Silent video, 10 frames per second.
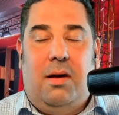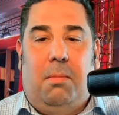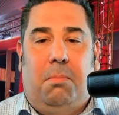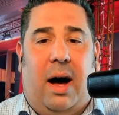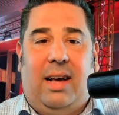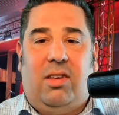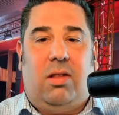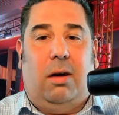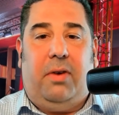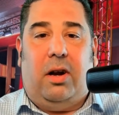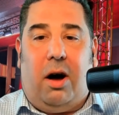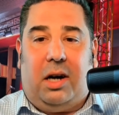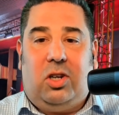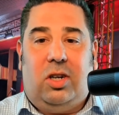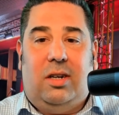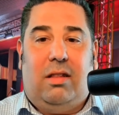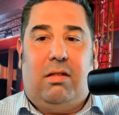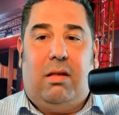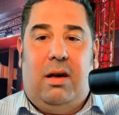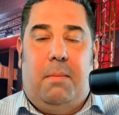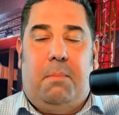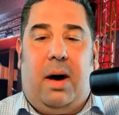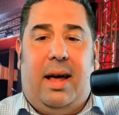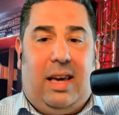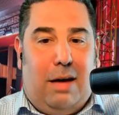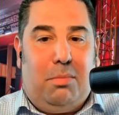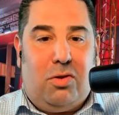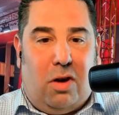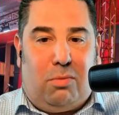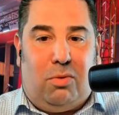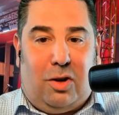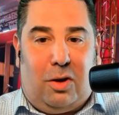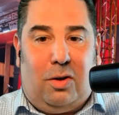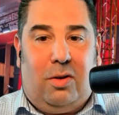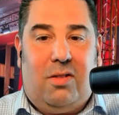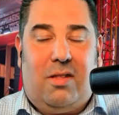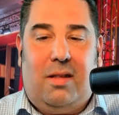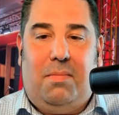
buying stuff at auctions, buying Amazon returns,